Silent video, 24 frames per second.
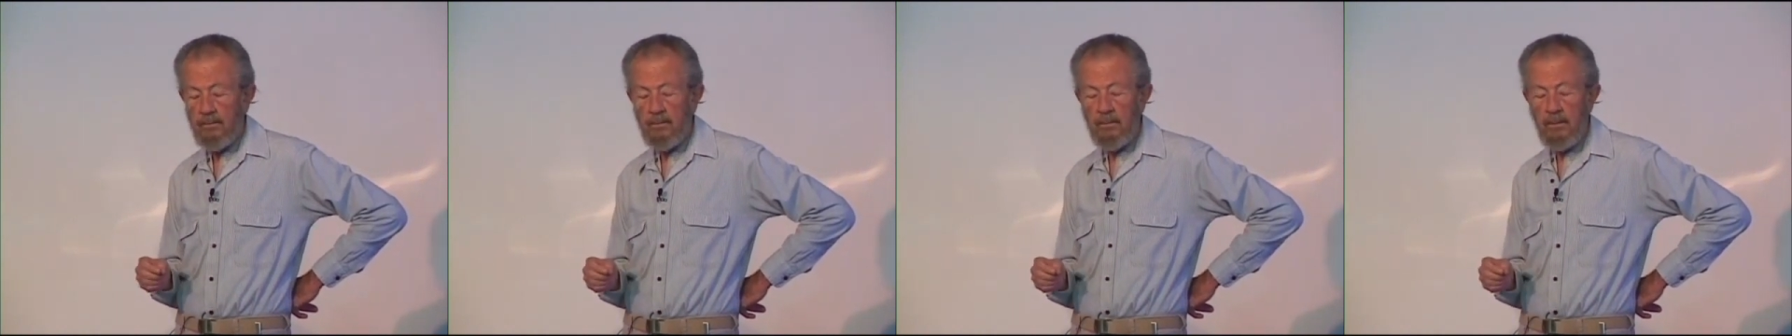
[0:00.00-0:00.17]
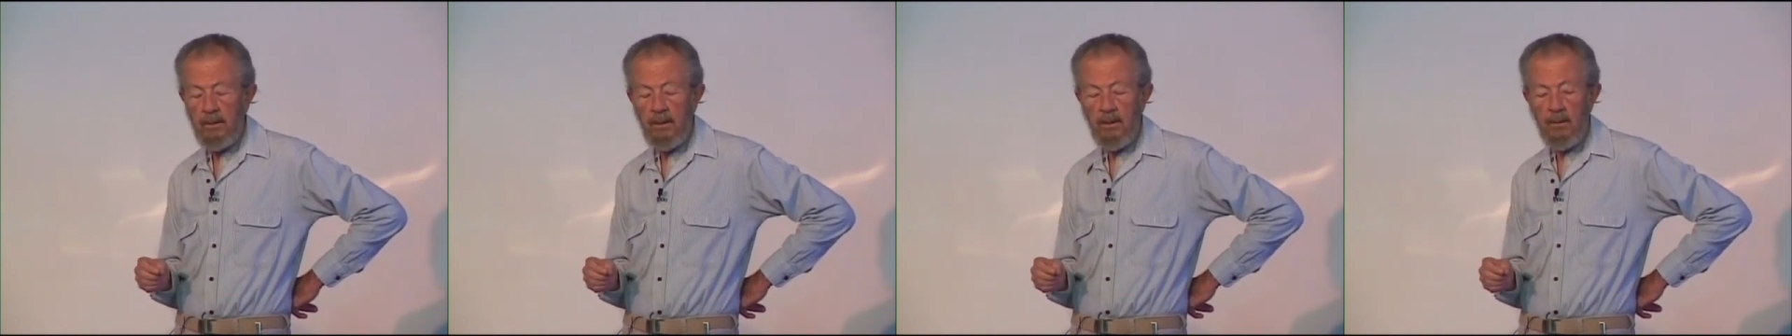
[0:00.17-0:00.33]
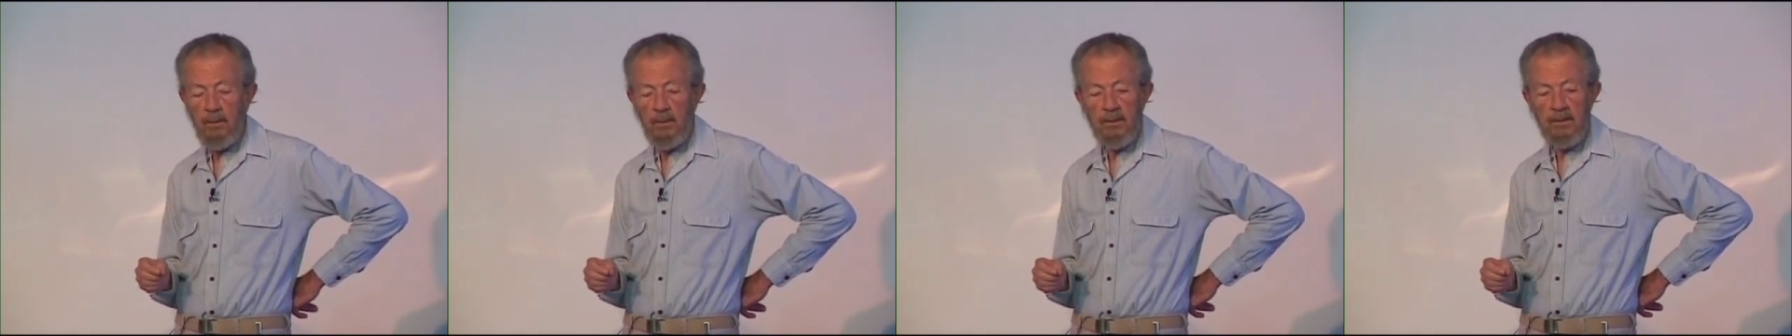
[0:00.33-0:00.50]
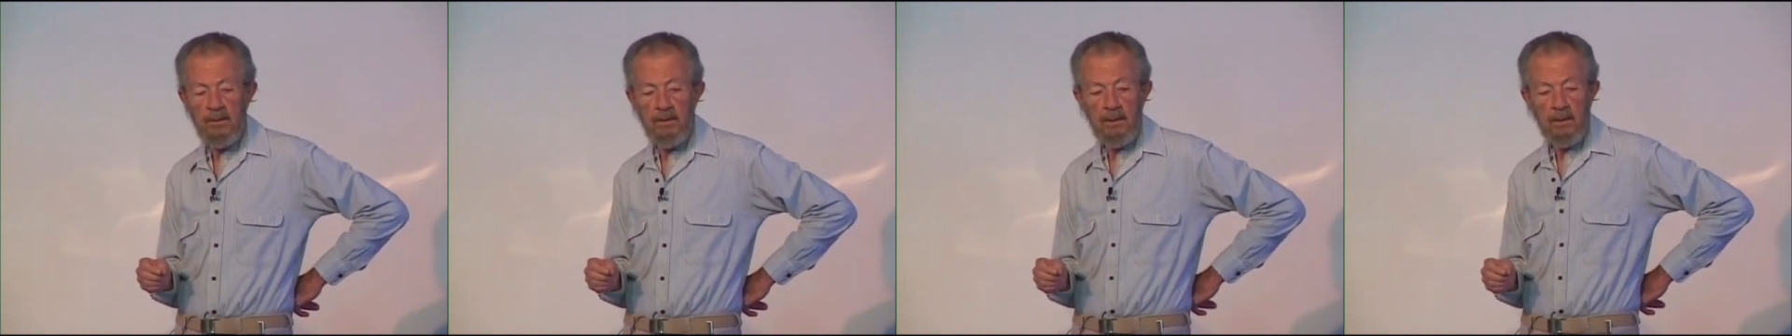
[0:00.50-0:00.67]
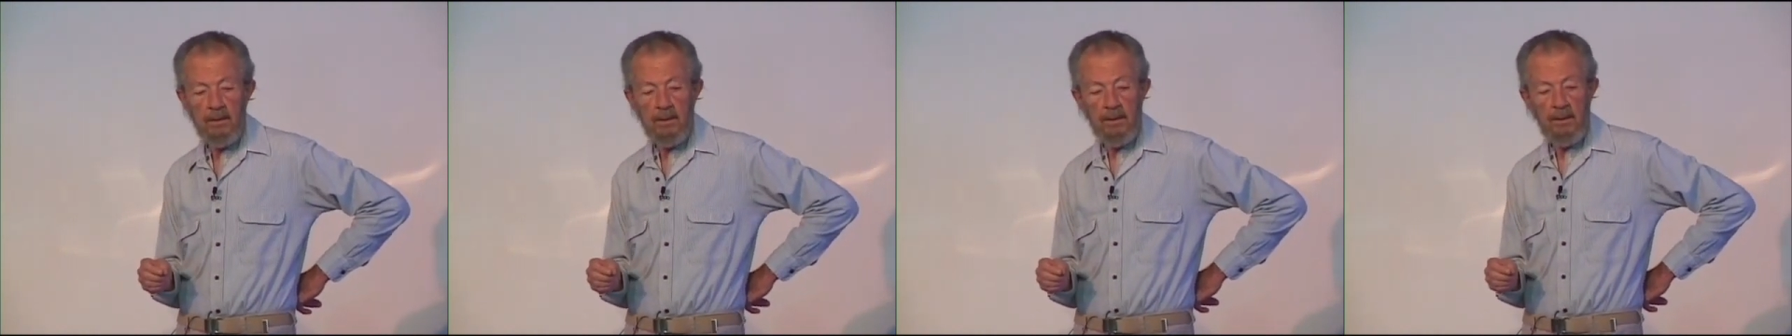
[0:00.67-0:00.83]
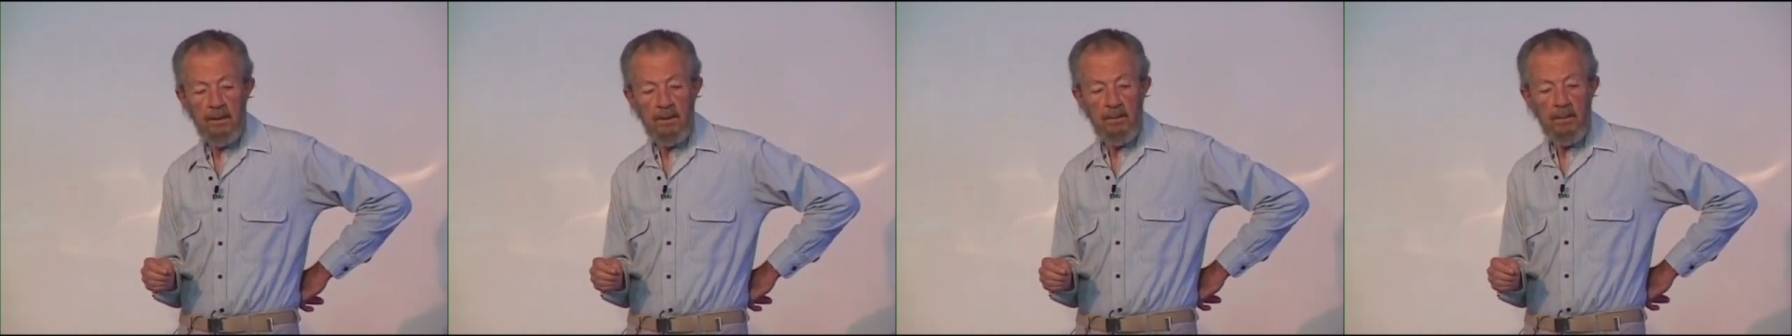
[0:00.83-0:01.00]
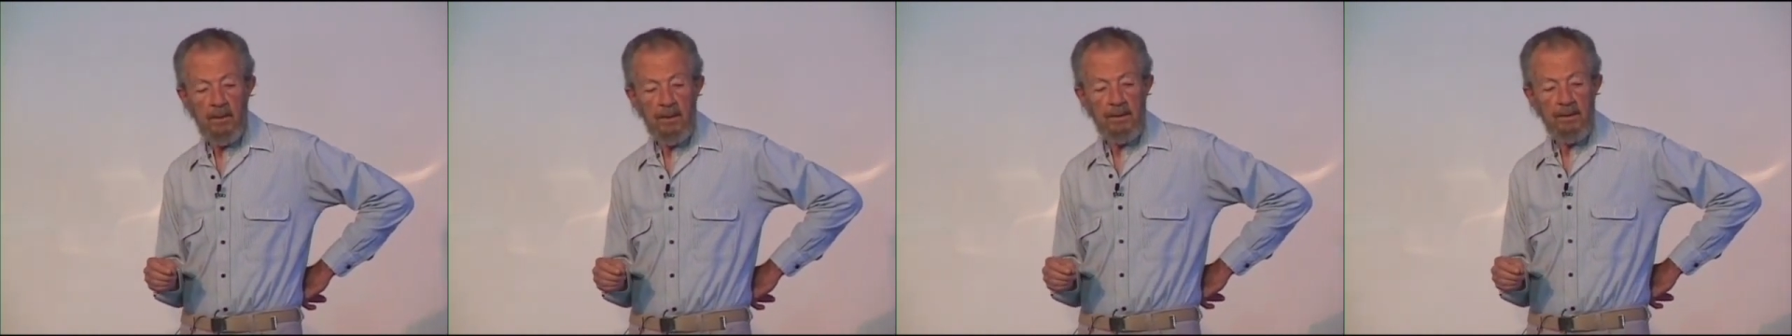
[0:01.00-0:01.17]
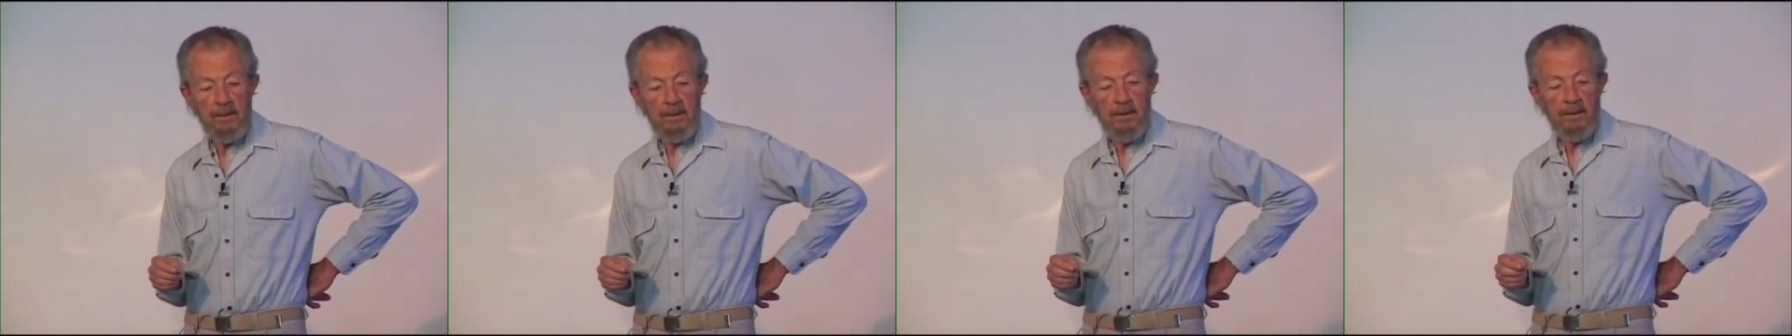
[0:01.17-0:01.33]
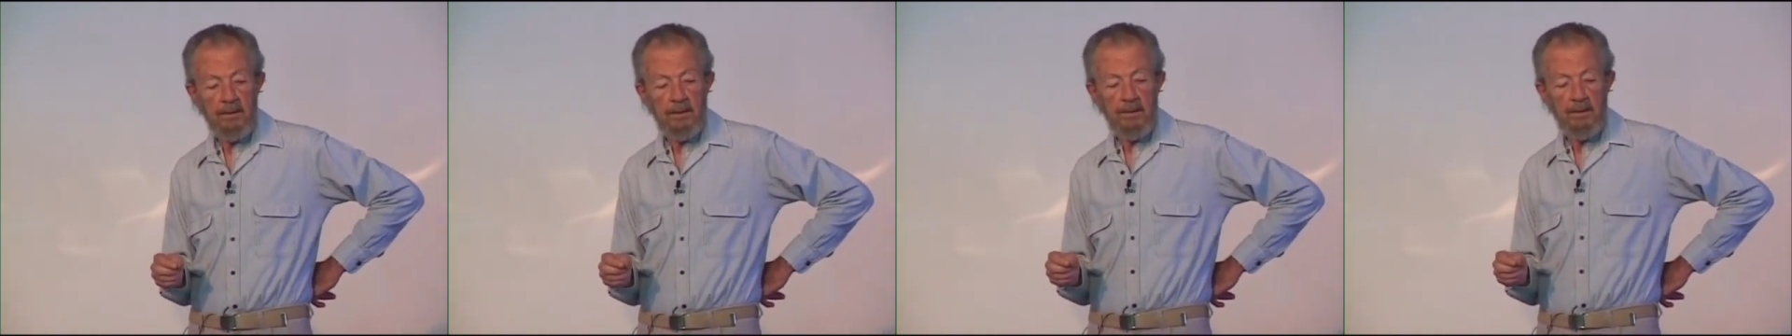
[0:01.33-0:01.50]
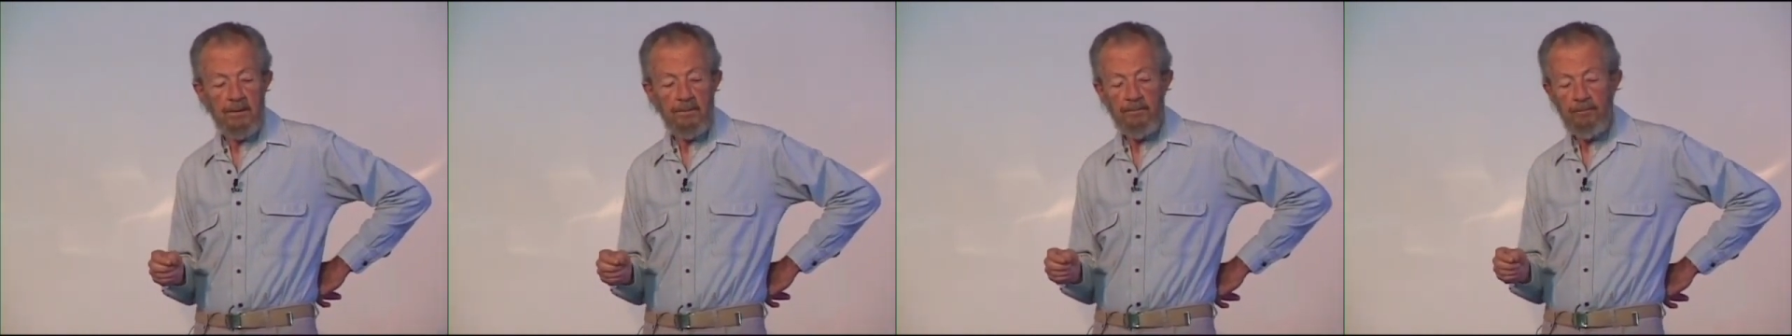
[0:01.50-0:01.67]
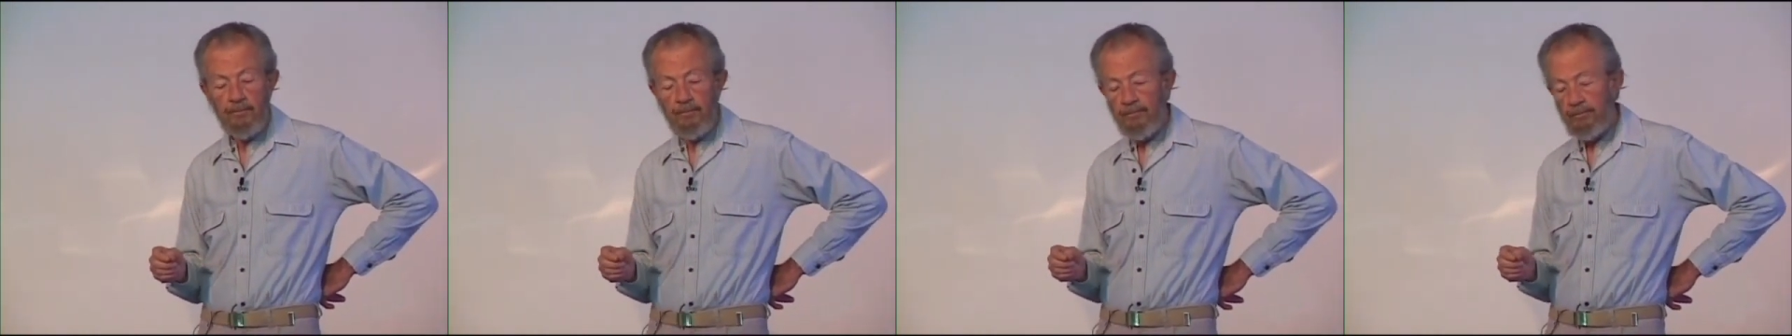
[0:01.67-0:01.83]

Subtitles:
linguistically to make sense.